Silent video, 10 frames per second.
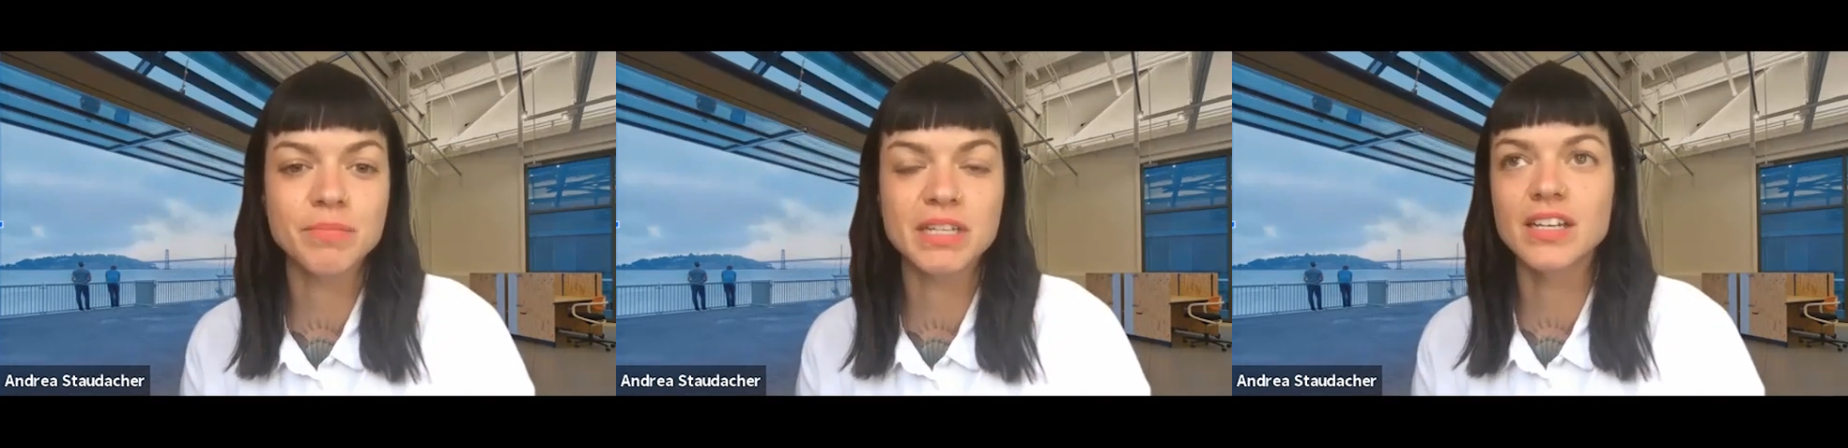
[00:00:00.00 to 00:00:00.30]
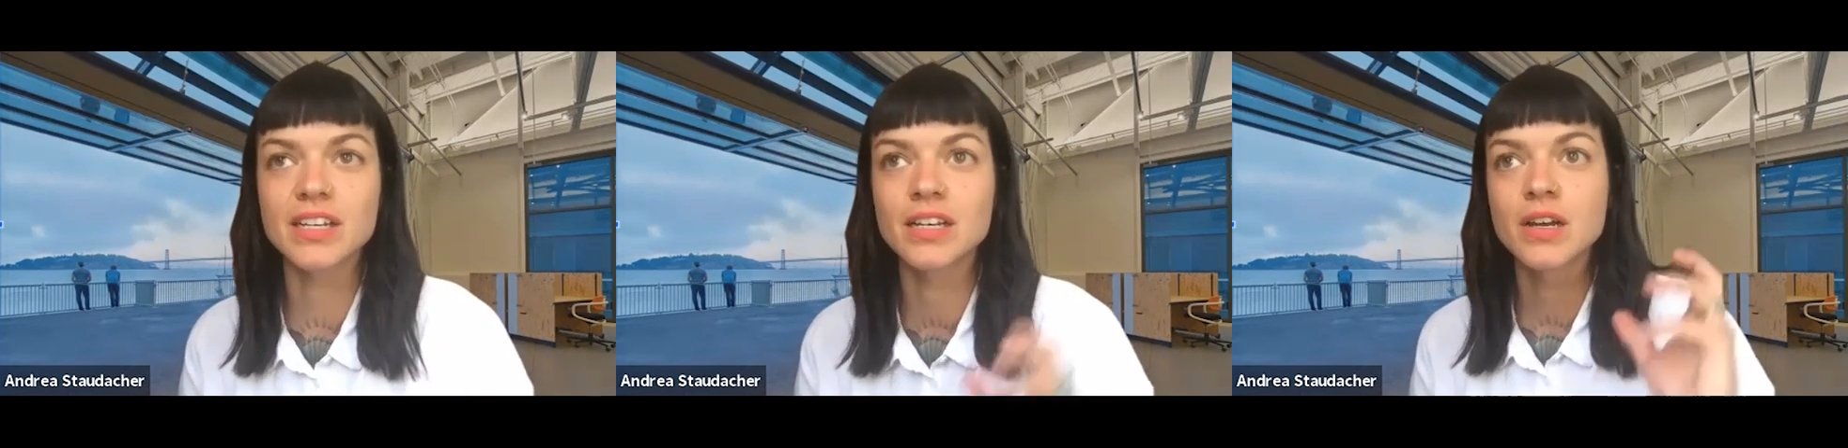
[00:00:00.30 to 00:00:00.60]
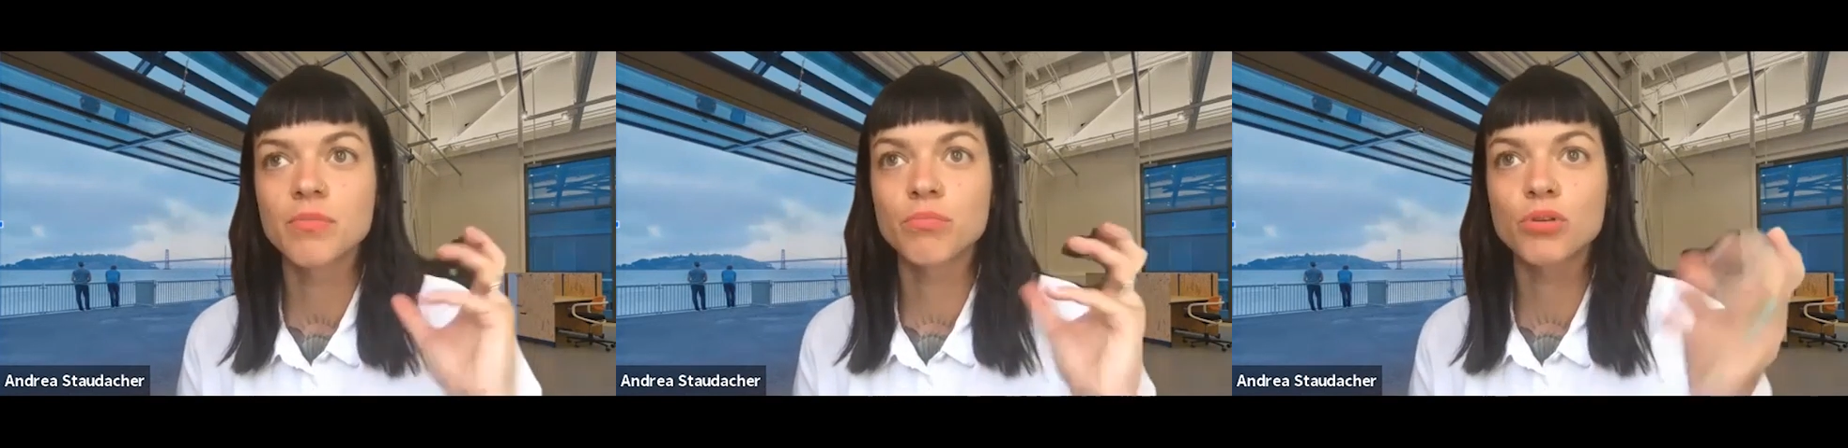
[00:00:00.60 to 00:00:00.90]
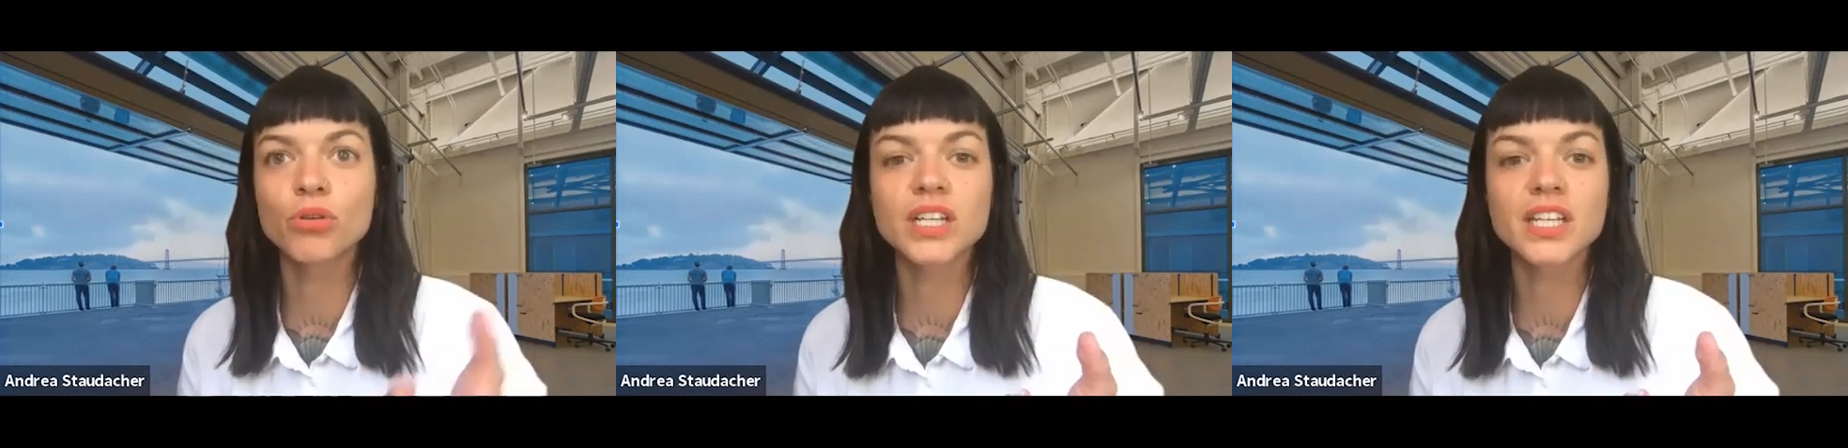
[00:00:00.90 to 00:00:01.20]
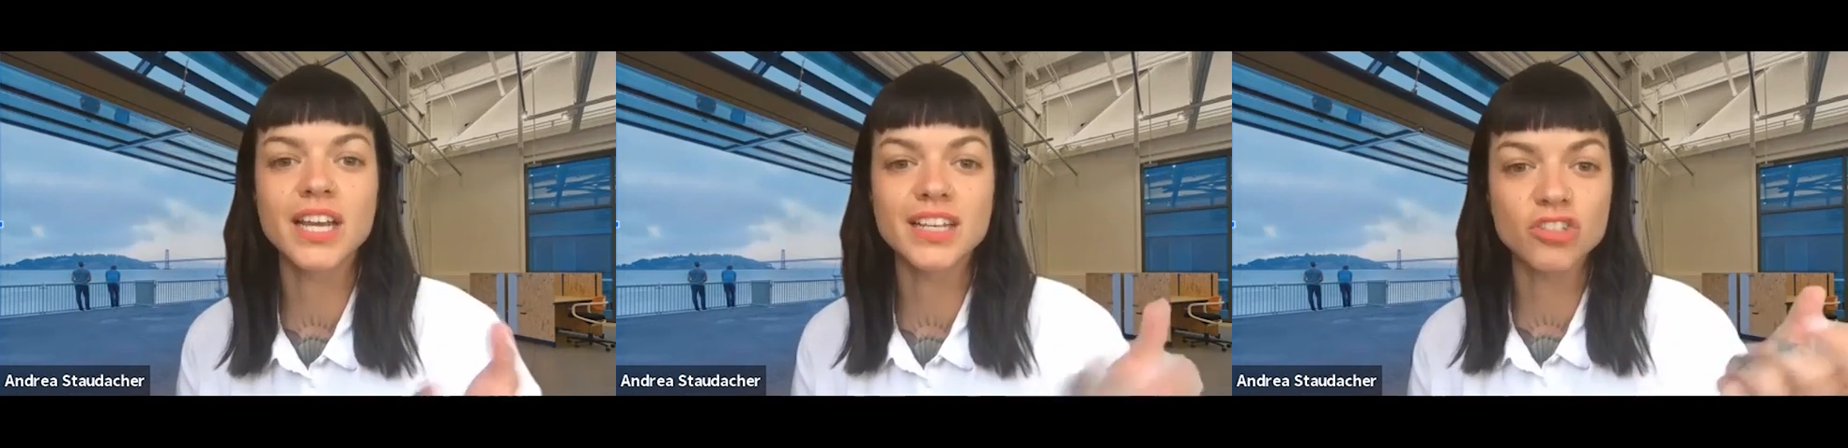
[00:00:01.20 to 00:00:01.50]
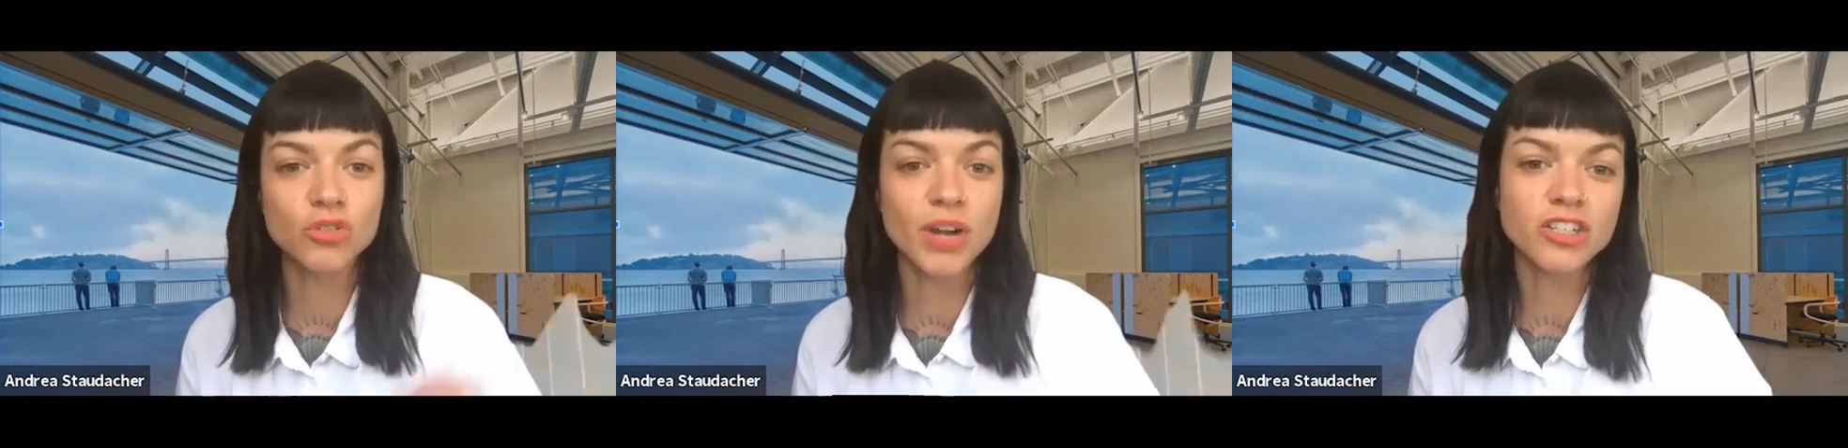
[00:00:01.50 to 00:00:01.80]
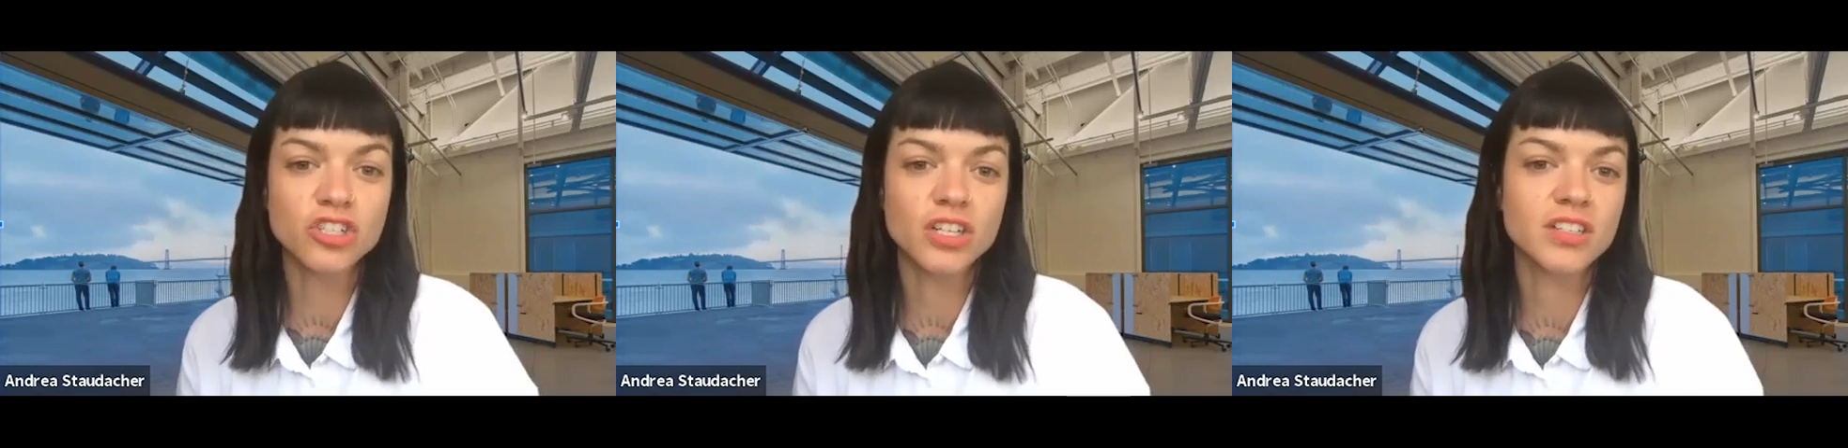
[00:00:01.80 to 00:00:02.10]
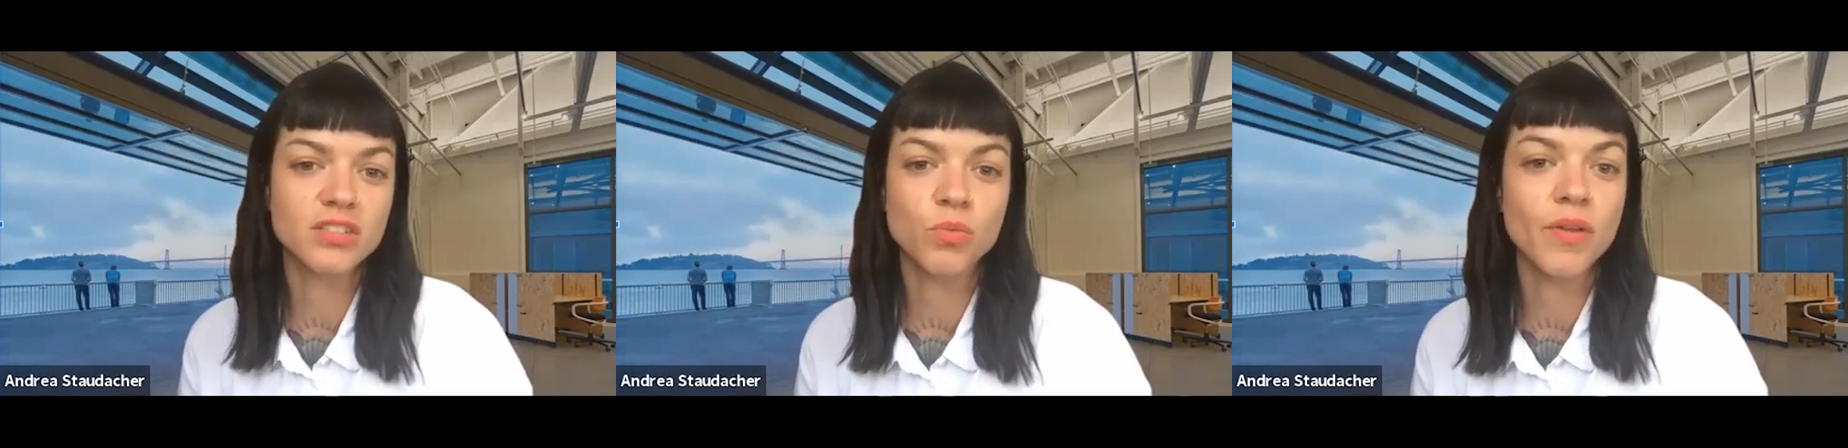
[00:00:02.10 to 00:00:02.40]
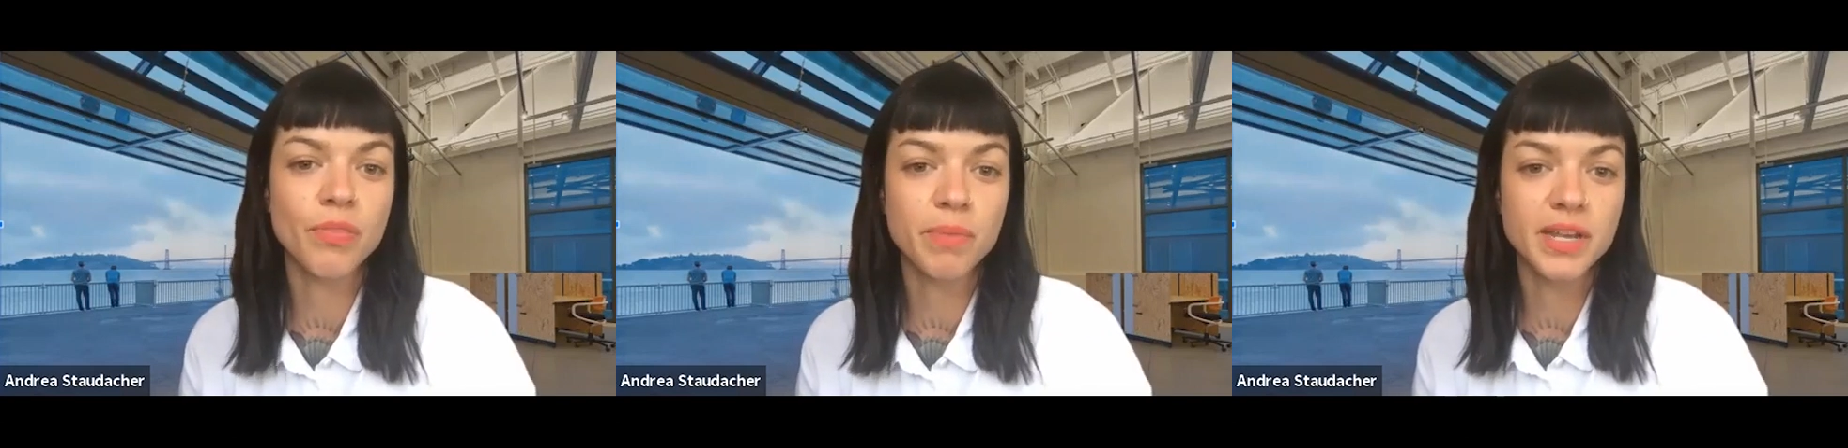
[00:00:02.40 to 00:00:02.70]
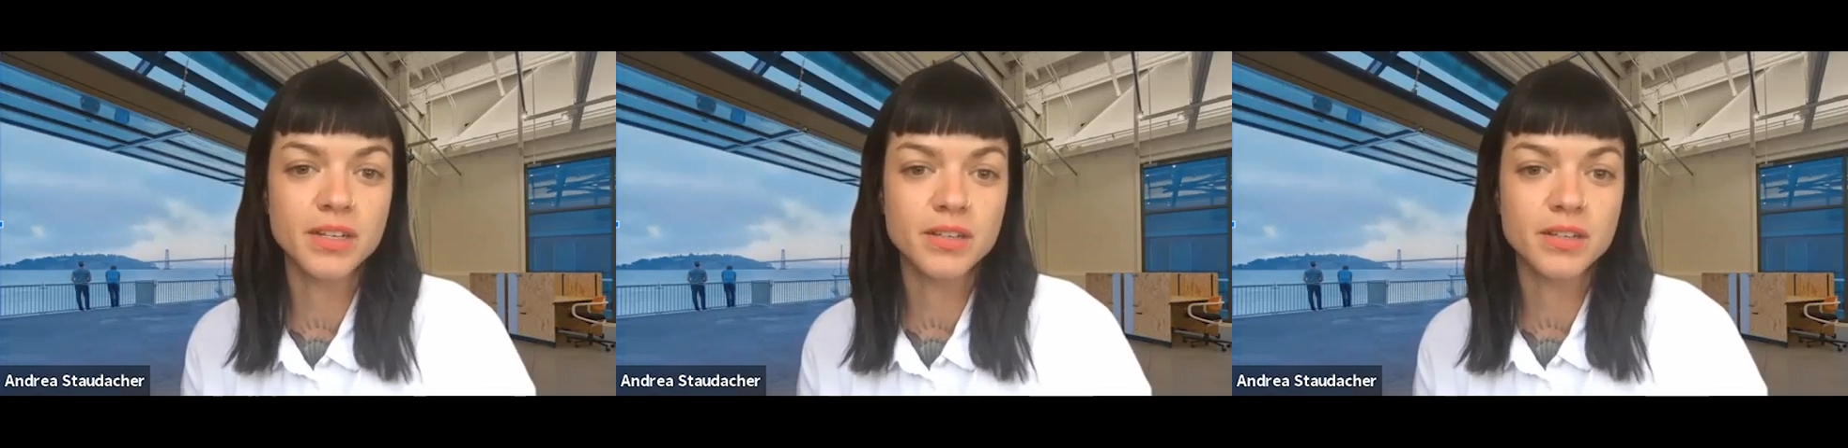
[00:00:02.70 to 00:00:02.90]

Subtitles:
I mean, the protein extraction is one big